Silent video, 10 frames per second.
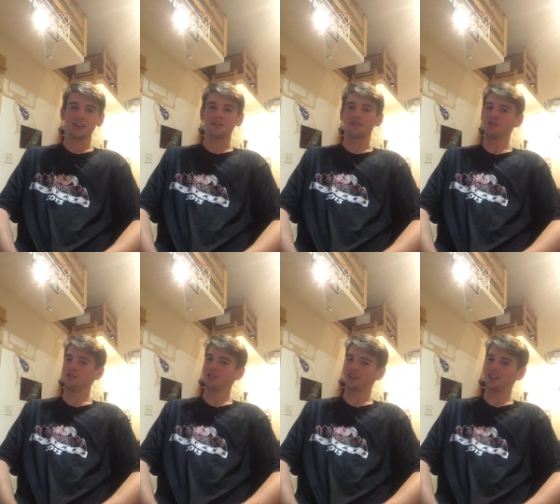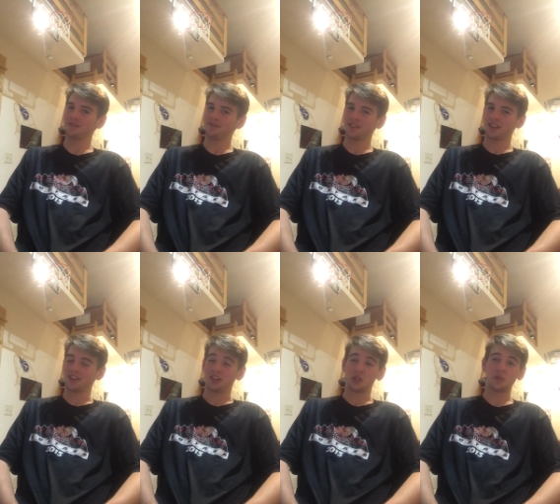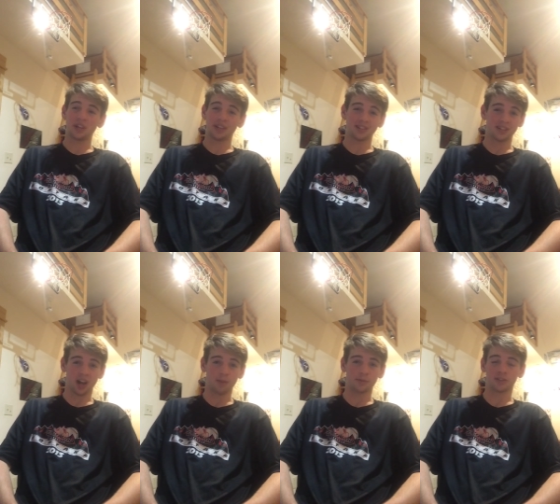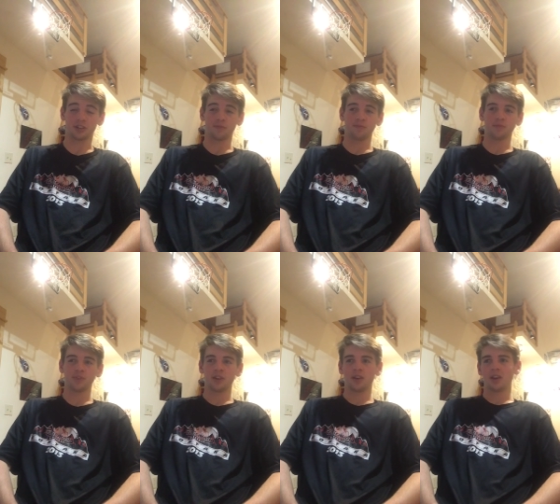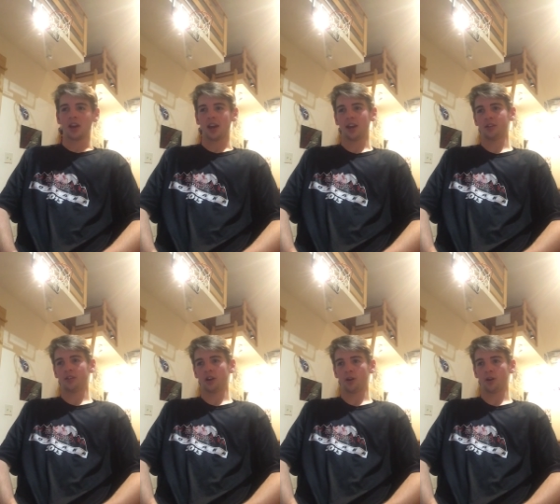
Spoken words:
So usually, you'd think it's the opposite. And